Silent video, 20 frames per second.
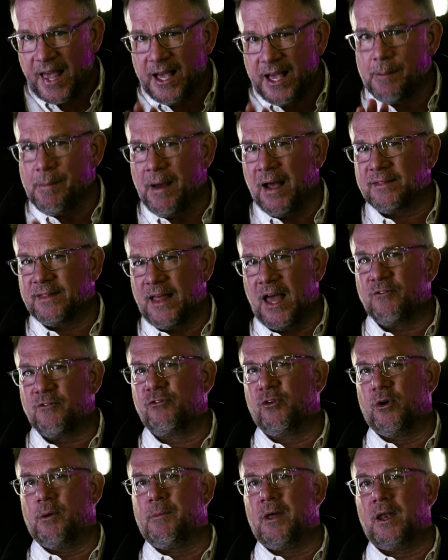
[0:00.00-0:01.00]
think about that
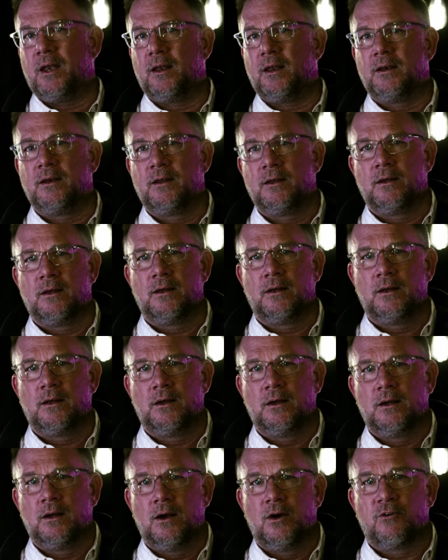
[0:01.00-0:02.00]
for a
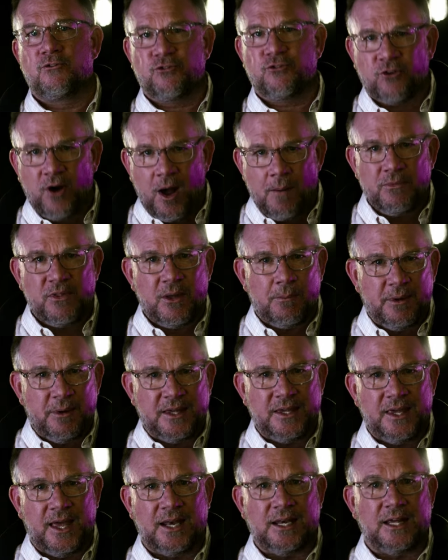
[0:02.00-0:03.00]
minute. From the
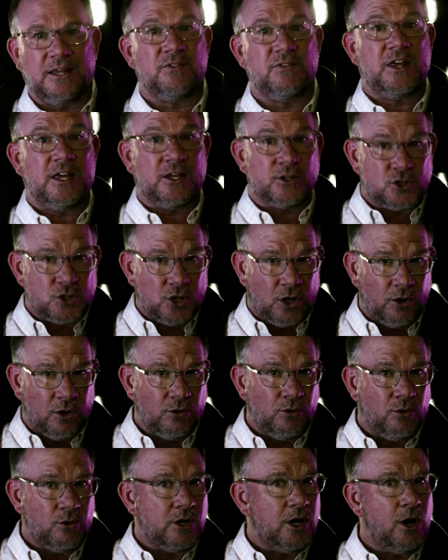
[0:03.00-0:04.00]
beginning, the
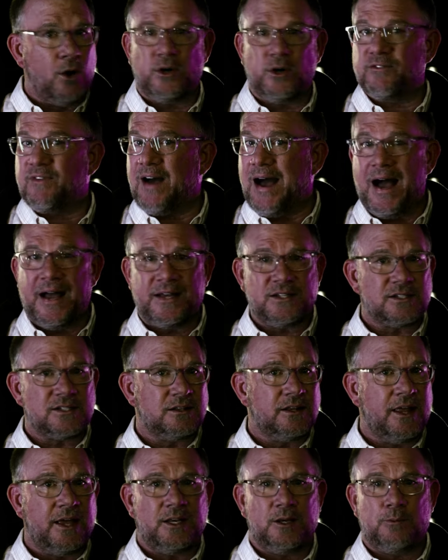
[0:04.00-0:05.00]
internal code of
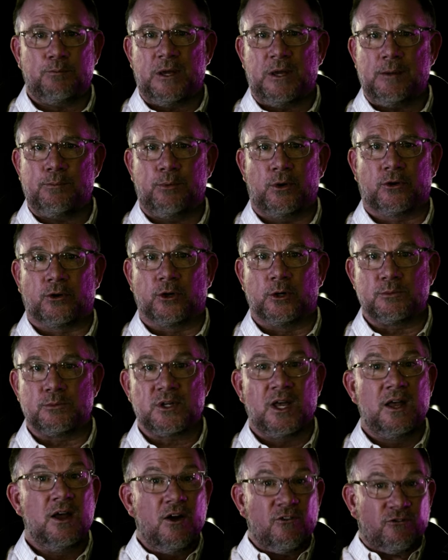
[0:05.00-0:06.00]
isolated people
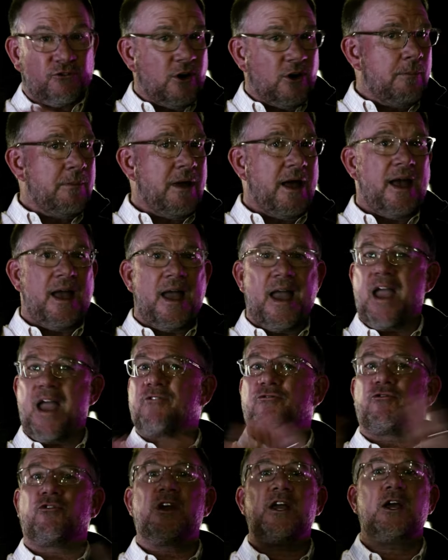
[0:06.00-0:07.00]
groups from
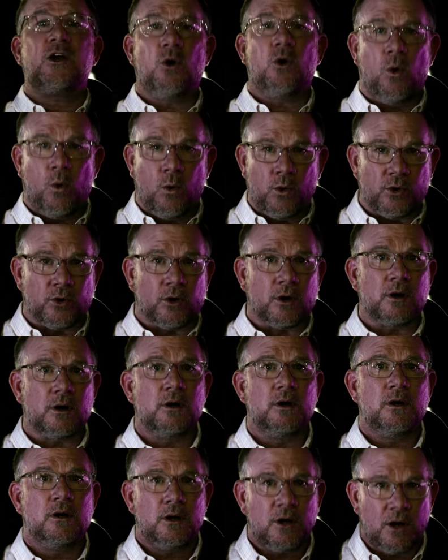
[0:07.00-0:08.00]
every corner
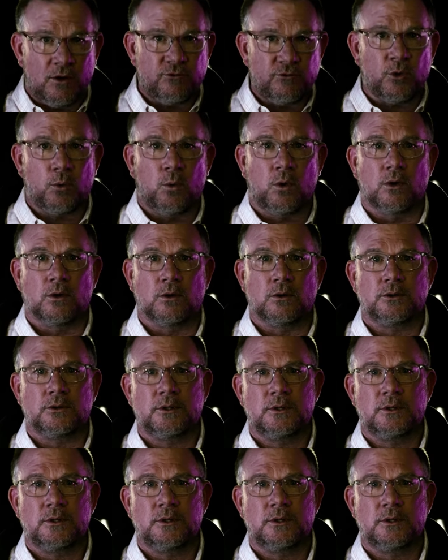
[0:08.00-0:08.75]
of the world